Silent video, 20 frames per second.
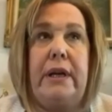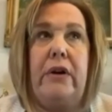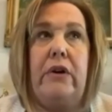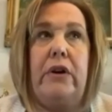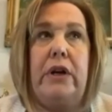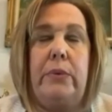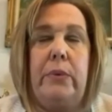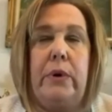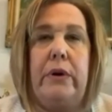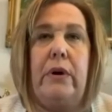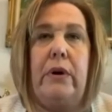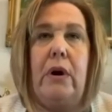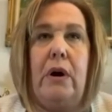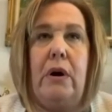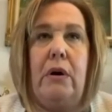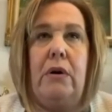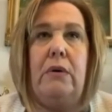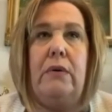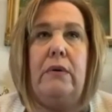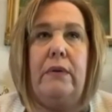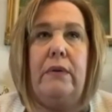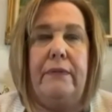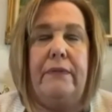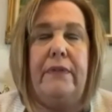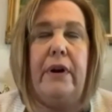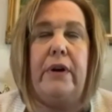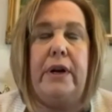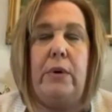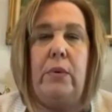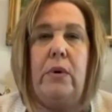scary. We were all
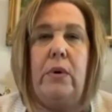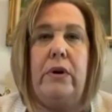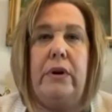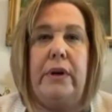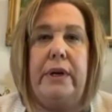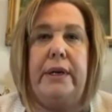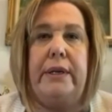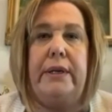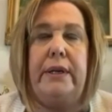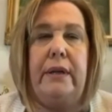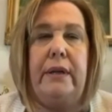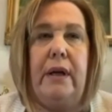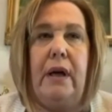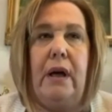very worried.